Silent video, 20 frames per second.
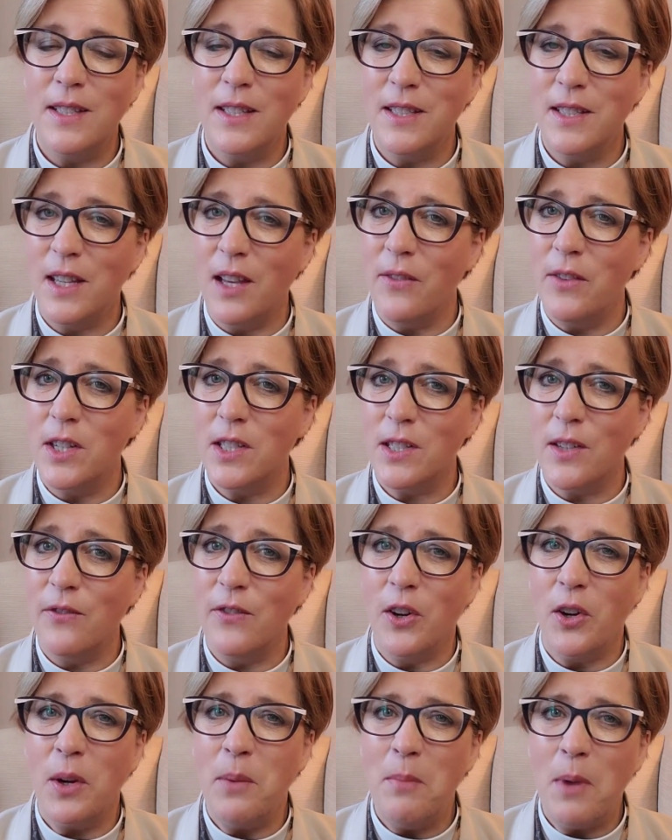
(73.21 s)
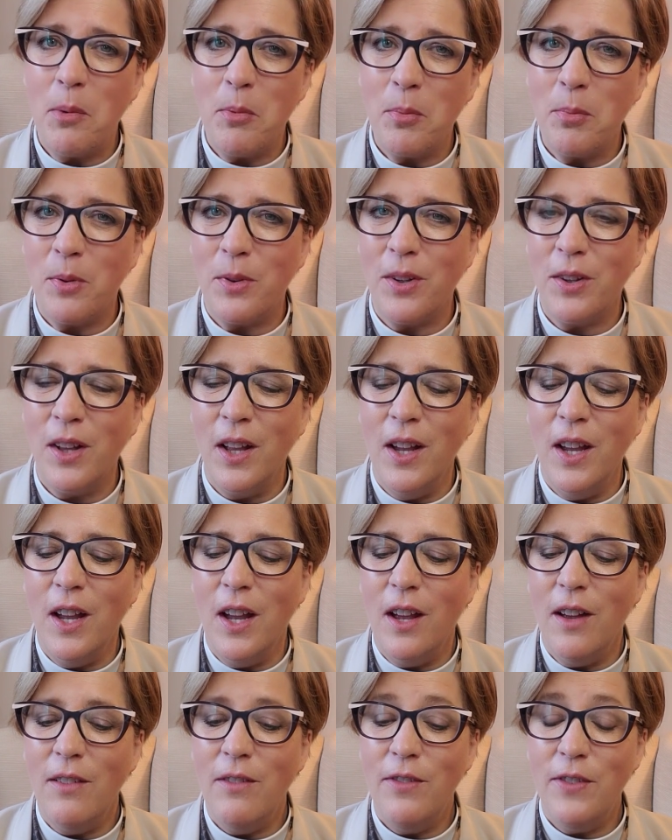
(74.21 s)
He's given us a very memorable
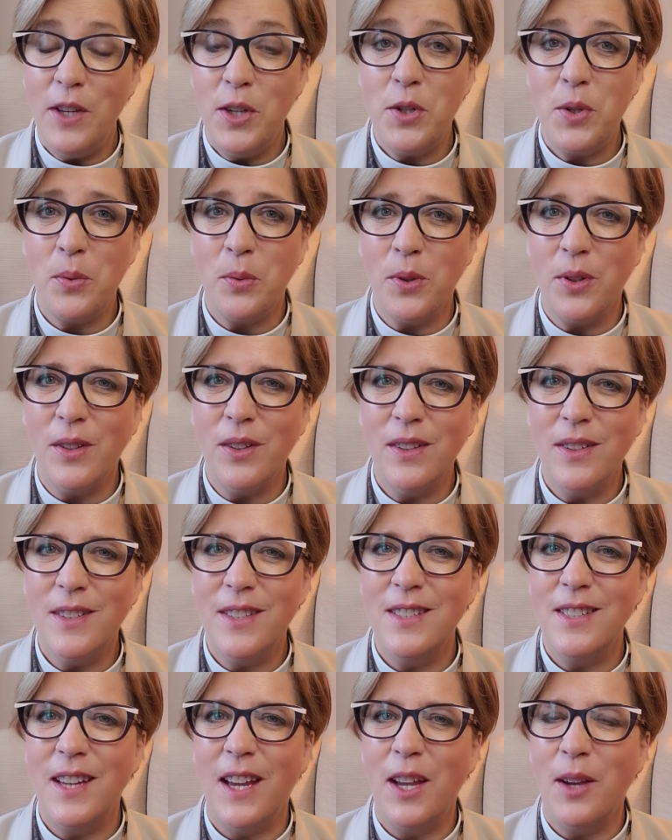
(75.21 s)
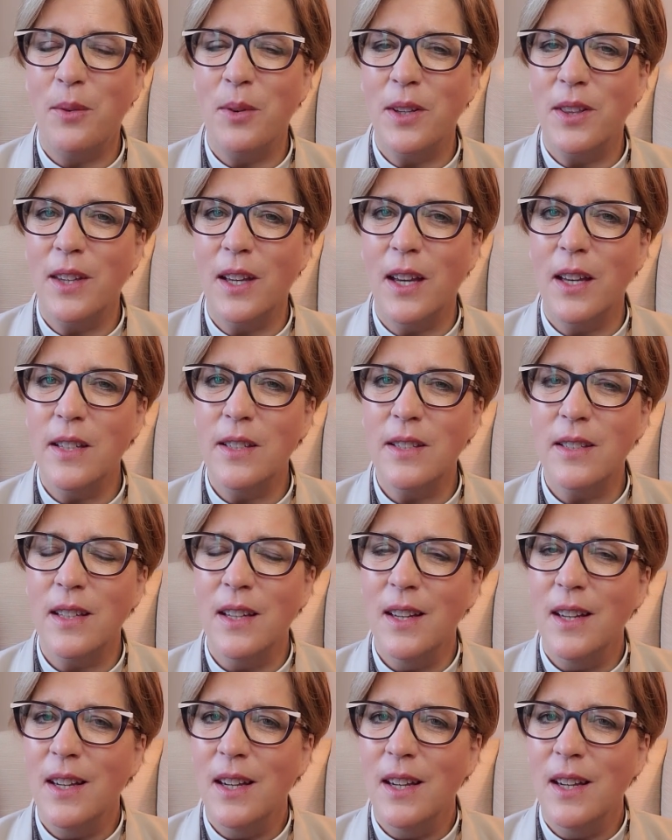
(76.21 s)
visual to take with us